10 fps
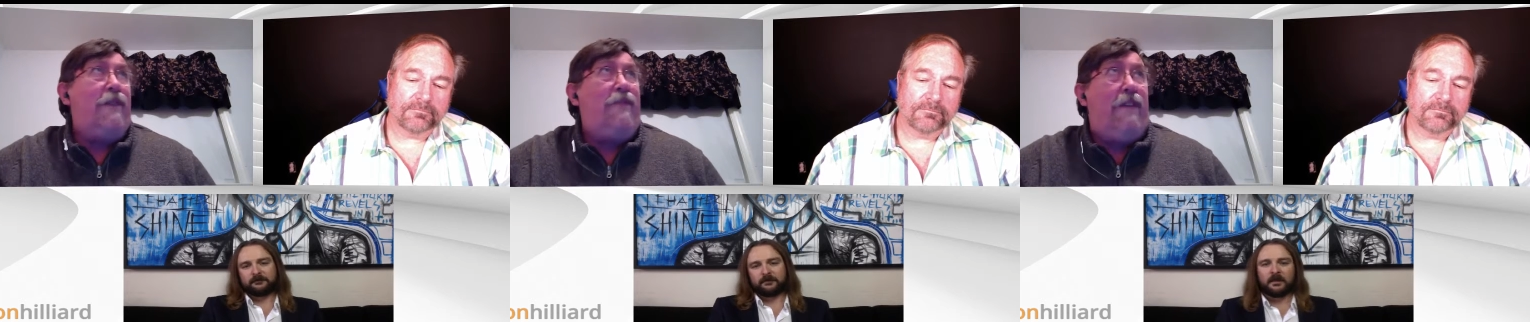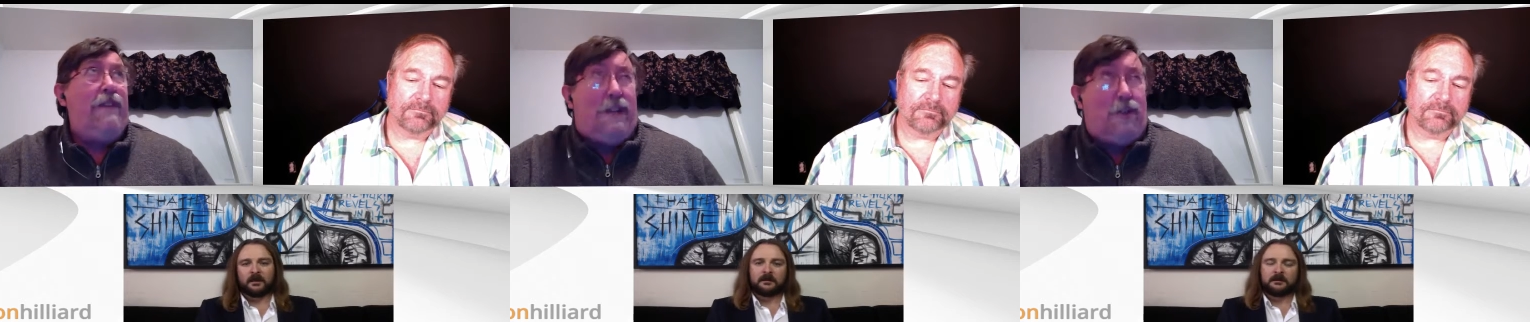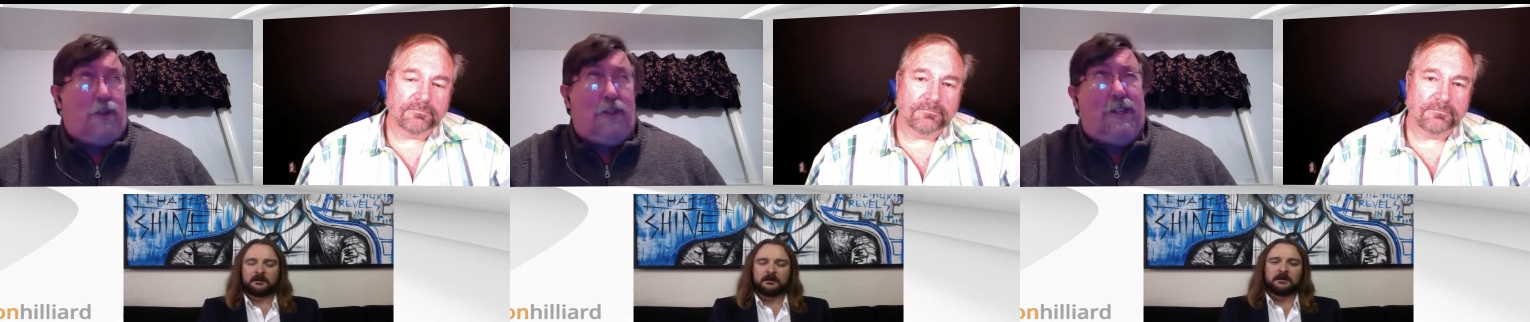Speaker 1: I could very
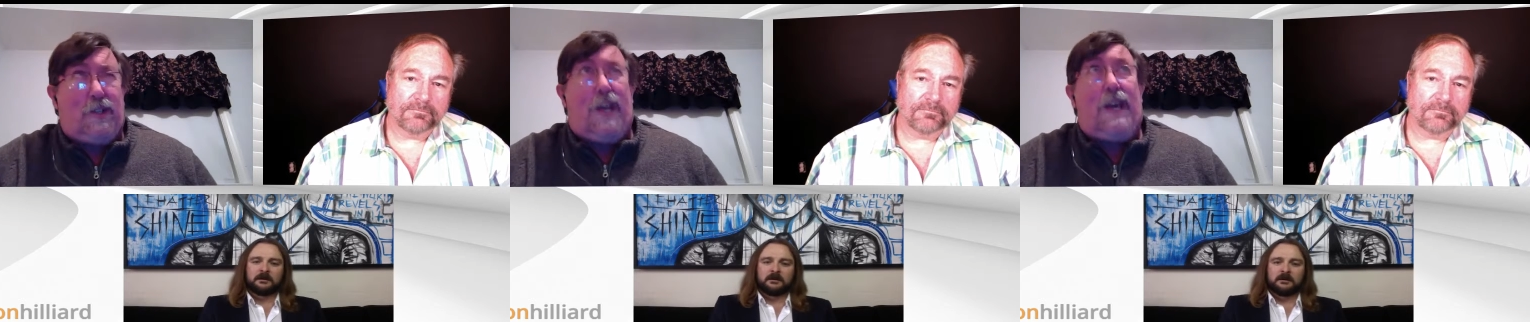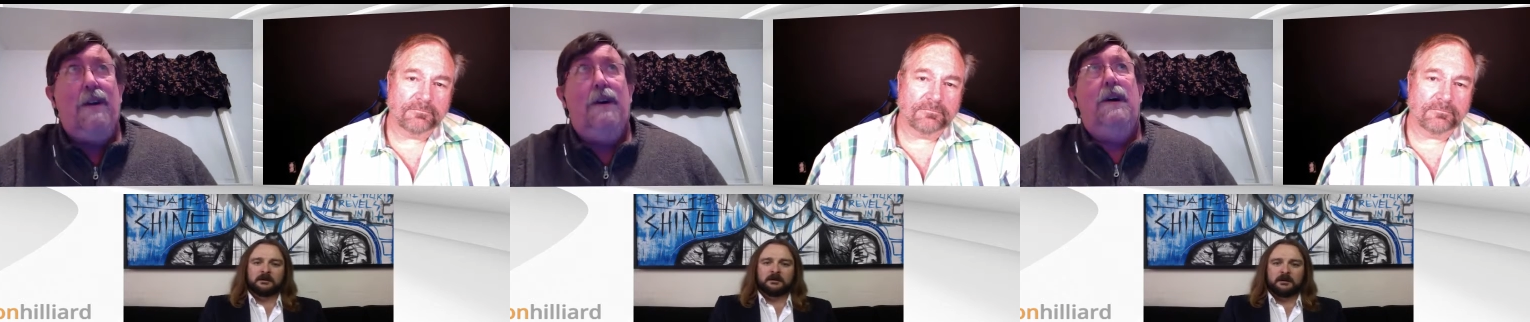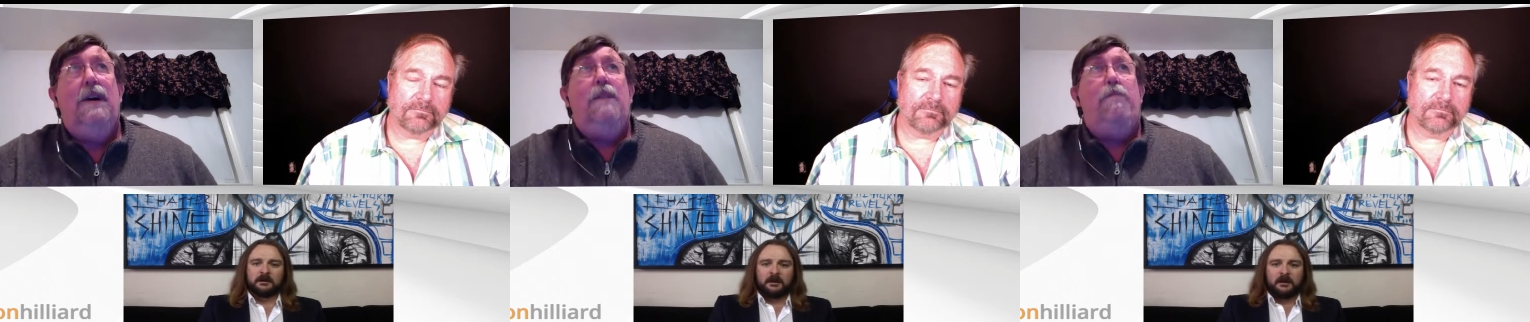easily see
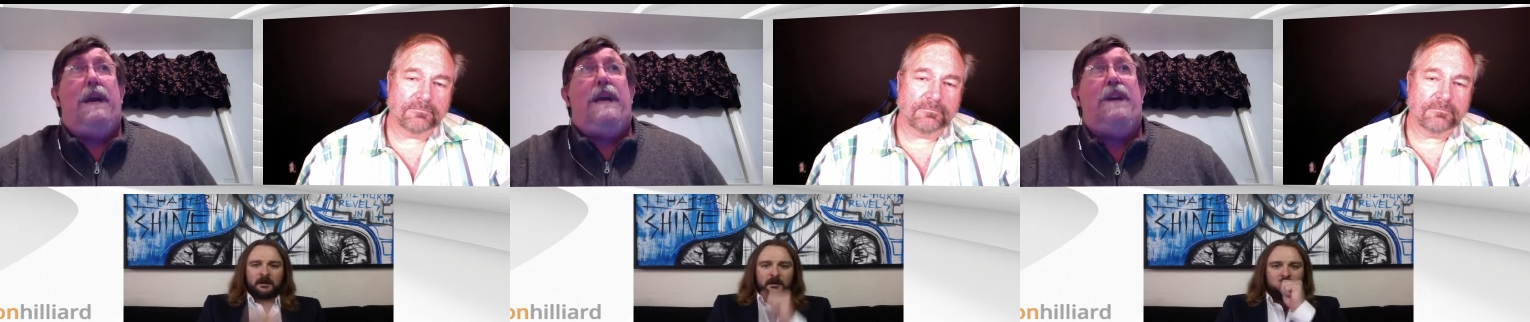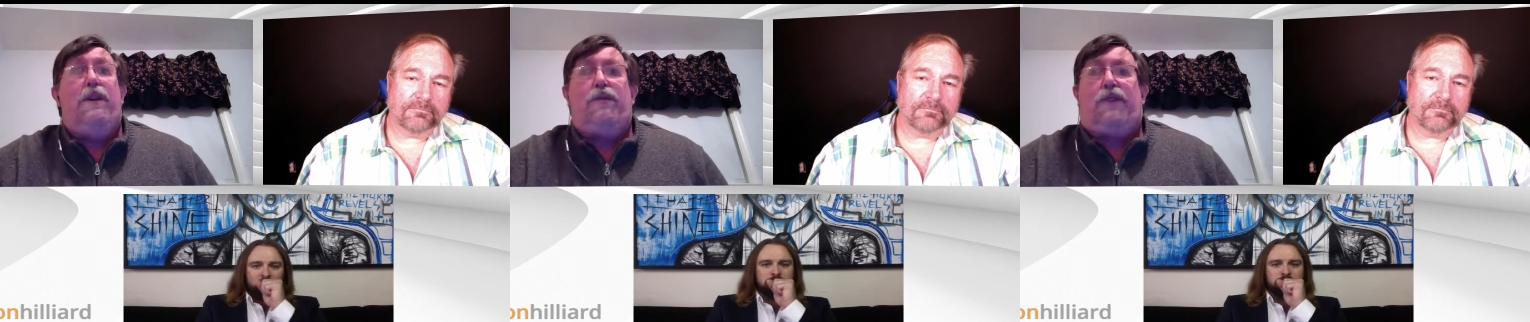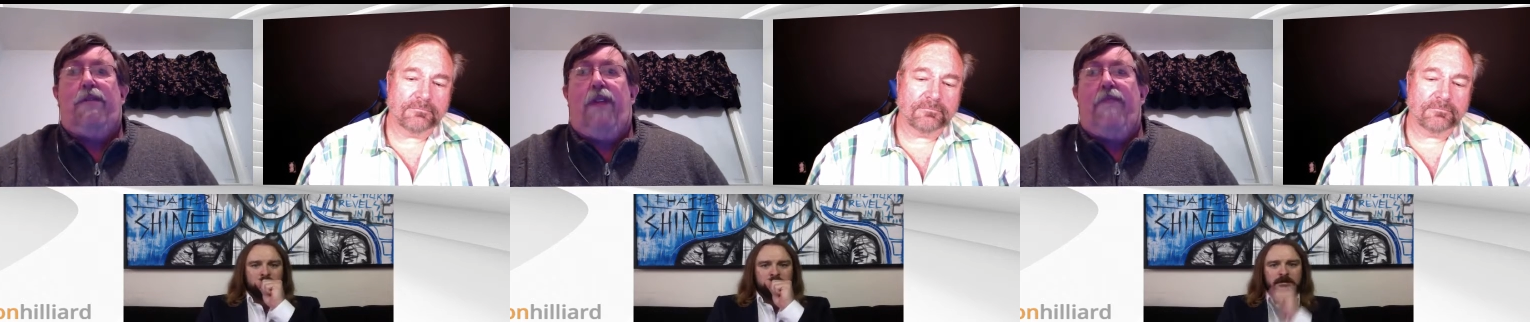being
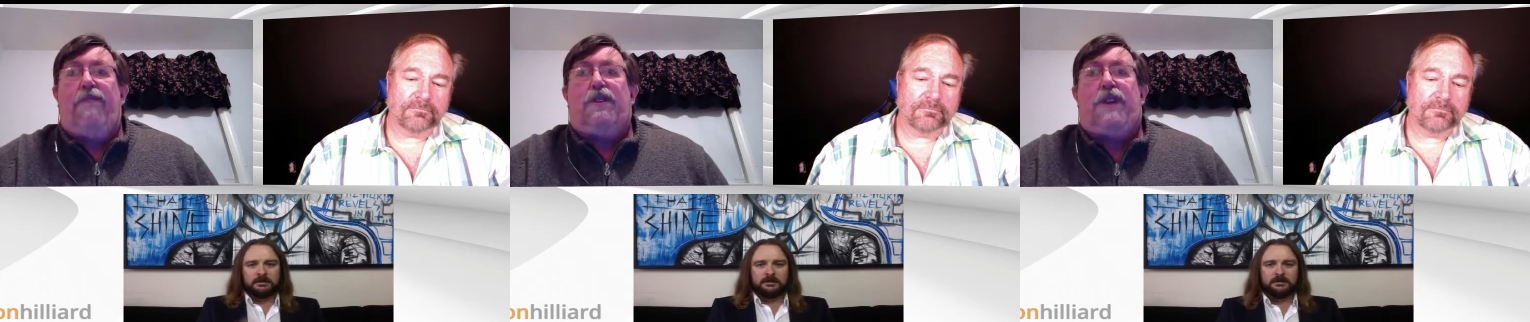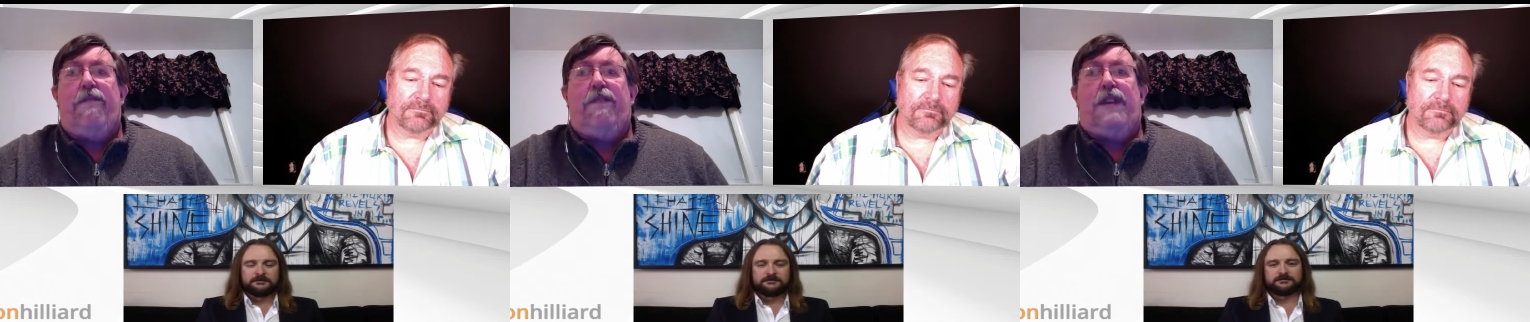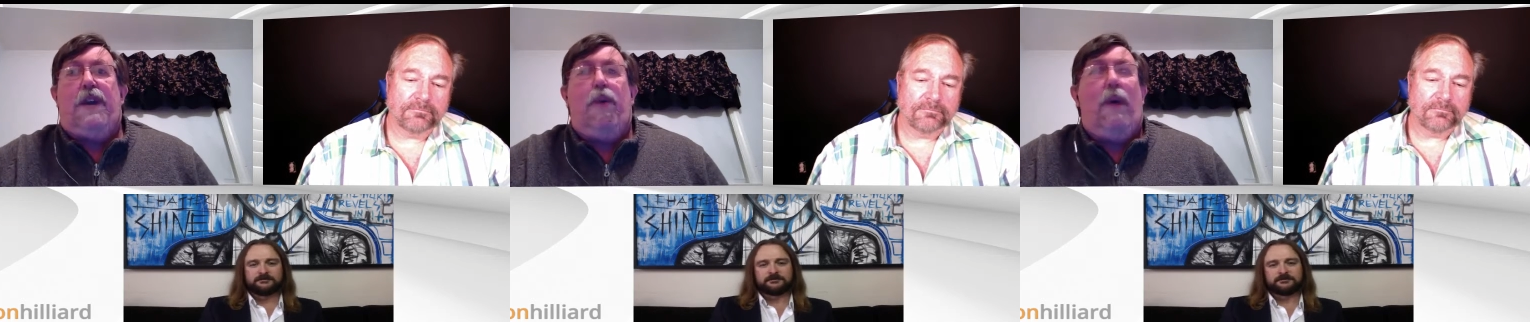used and leveraged here in
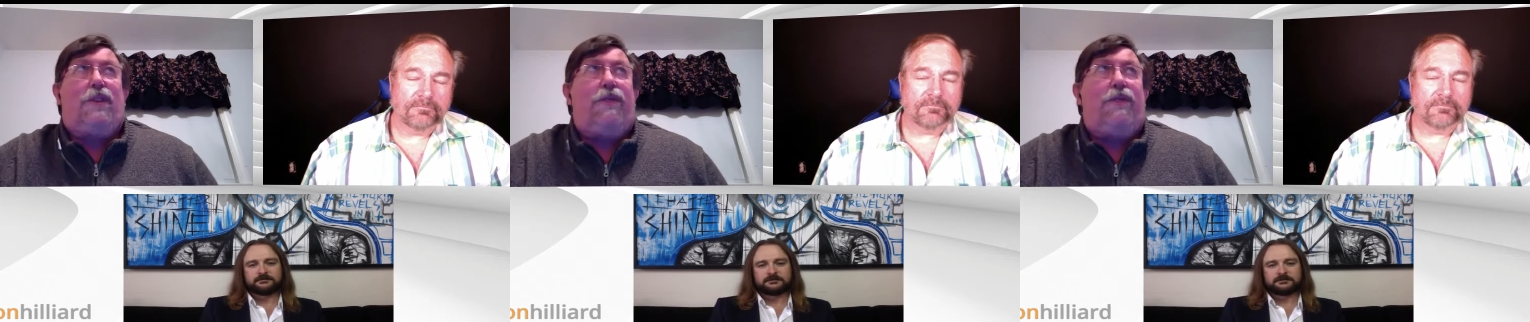the U.S.